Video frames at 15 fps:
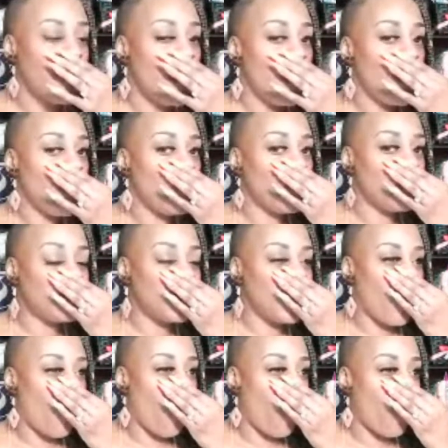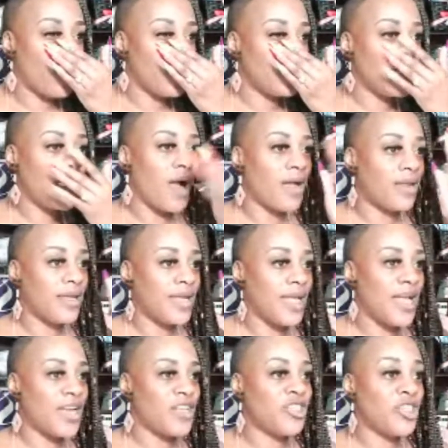you'll see all of the Carla Cannon
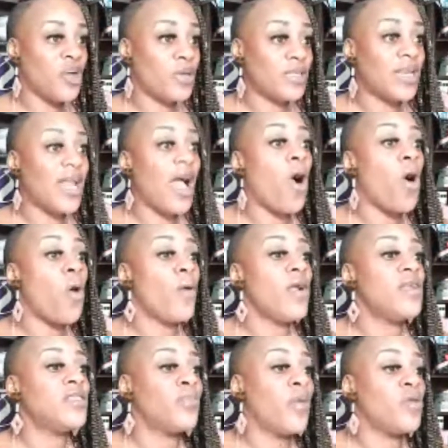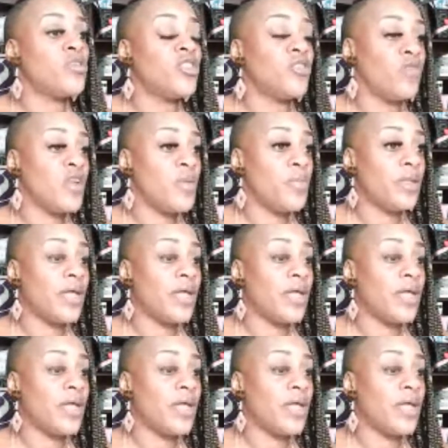shows. And I always post the replay.